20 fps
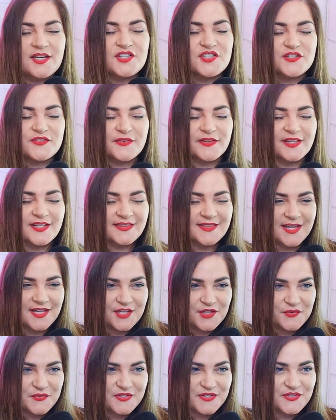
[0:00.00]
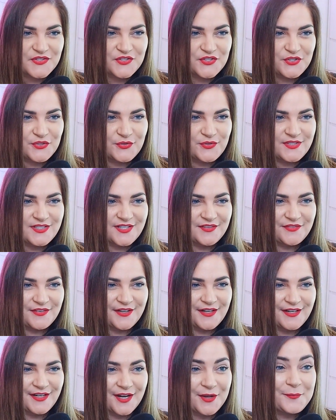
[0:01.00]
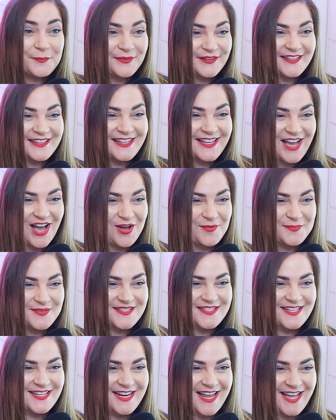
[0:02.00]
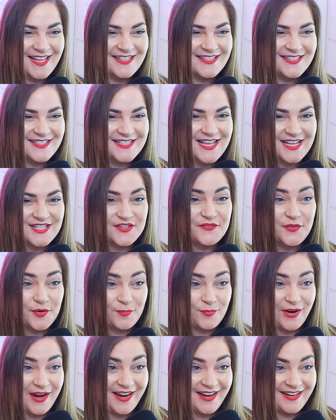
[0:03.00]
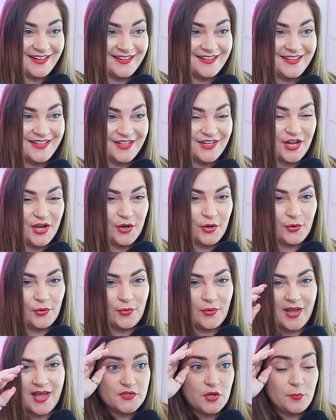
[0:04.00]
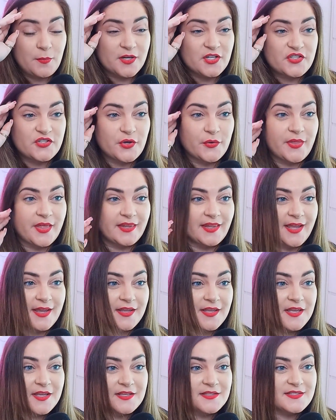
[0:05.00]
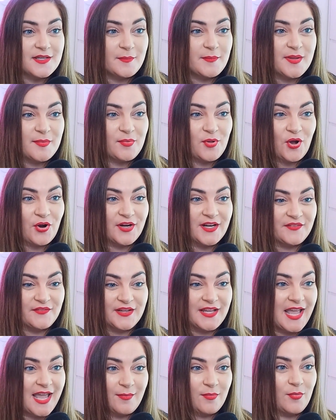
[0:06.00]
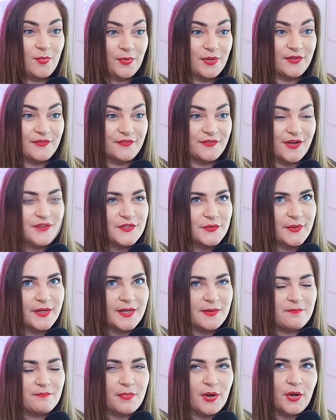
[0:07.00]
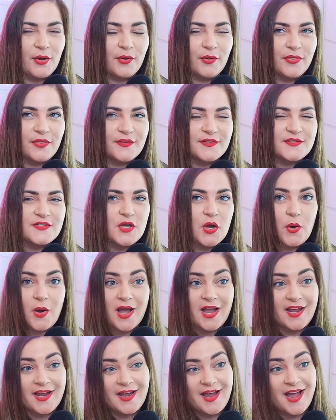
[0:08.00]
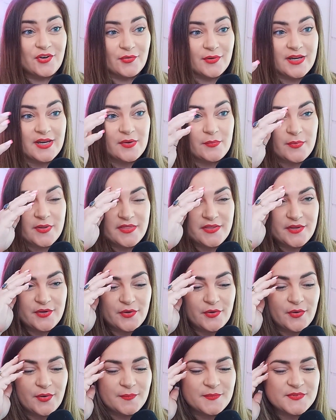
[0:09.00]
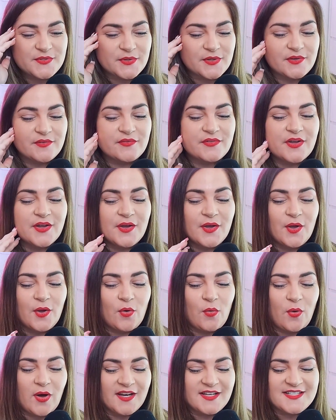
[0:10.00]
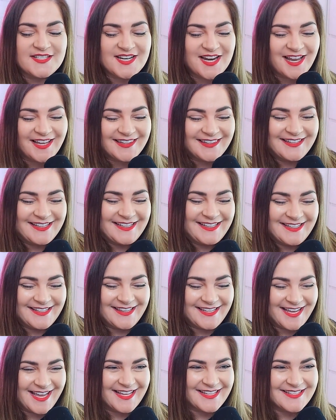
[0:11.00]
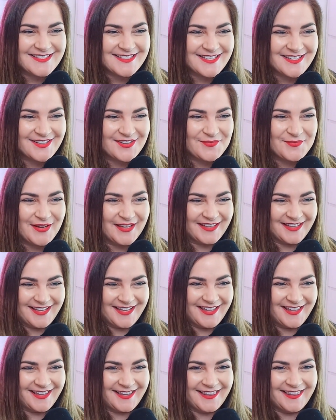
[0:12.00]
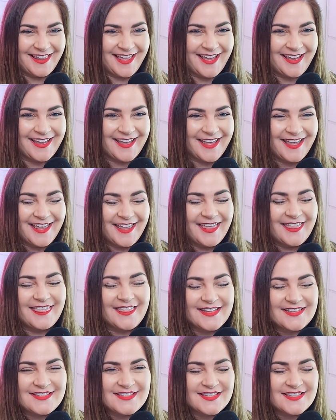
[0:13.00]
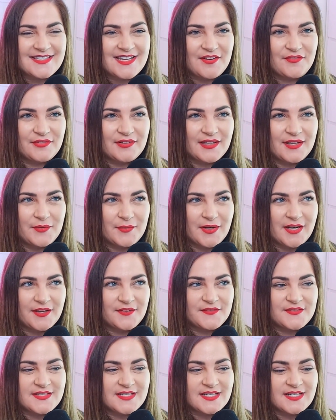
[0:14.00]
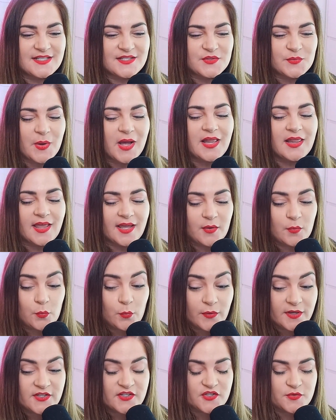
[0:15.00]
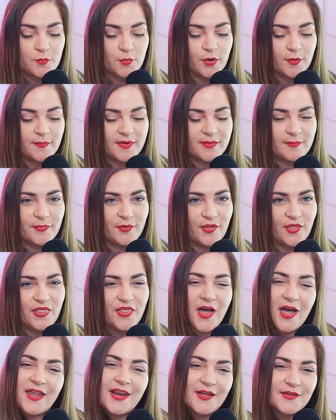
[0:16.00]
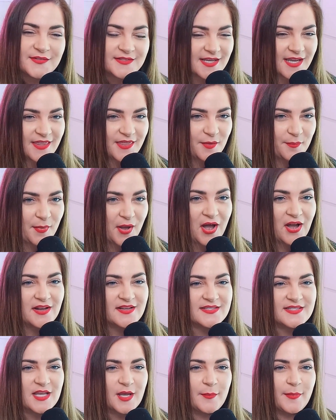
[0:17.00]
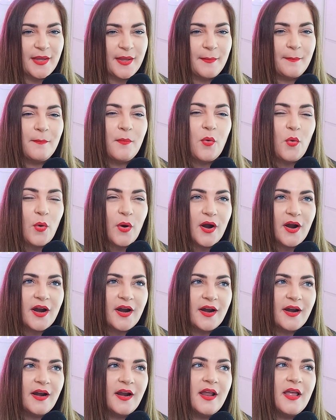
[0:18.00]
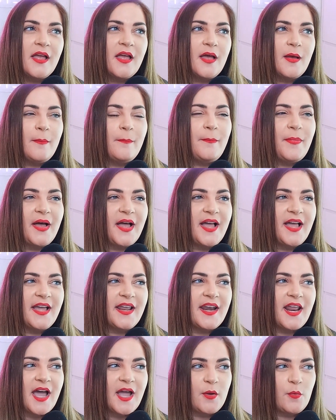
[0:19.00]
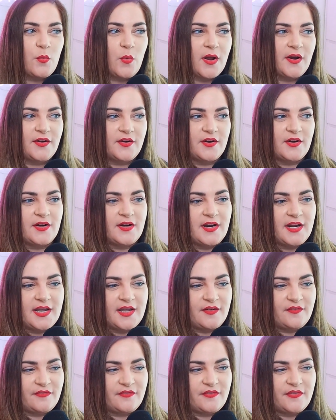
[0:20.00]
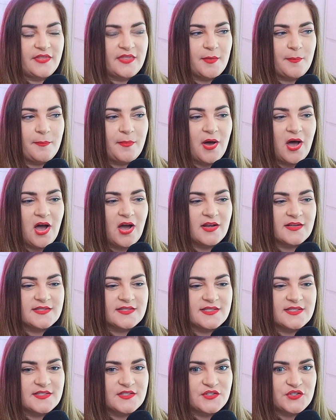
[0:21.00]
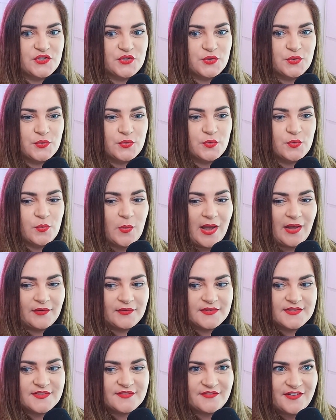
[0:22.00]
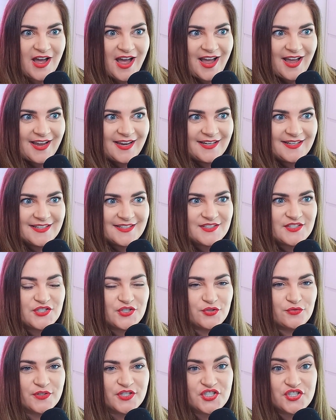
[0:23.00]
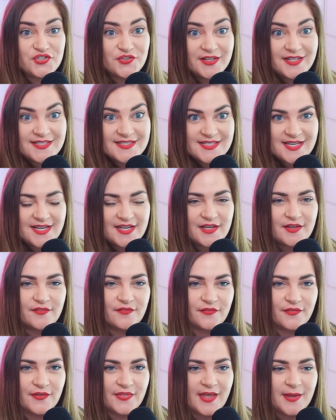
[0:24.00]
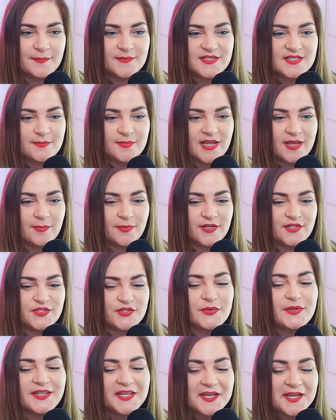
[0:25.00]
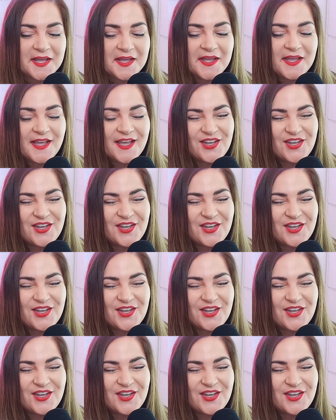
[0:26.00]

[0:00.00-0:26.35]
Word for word: And I just feel like that uses two different, completely opposite and sides of your brain, you know? So much so that like some people aren't even capable of doing both. And so I agree with you. I'm sort of wanting to not lead the answer, but like that's definitely what I've seen as well. I wish more people thought outside the box a bit more, but I wonder if the box is too well defined and too restrictive for them to be able to do it. Like,